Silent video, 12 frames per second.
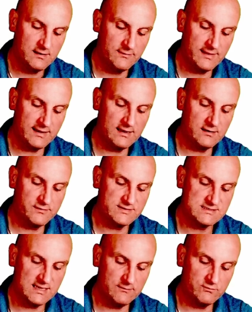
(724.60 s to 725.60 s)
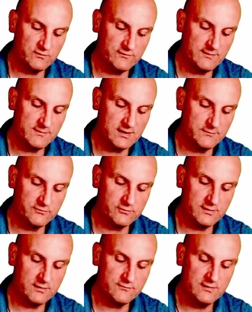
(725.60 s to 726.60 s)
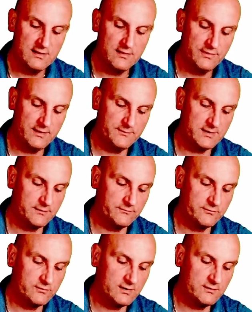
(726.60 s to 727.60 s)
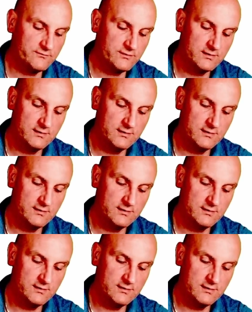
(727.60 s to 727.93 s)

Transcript: and that n are the same. So if that becomes 12, that becomes 12.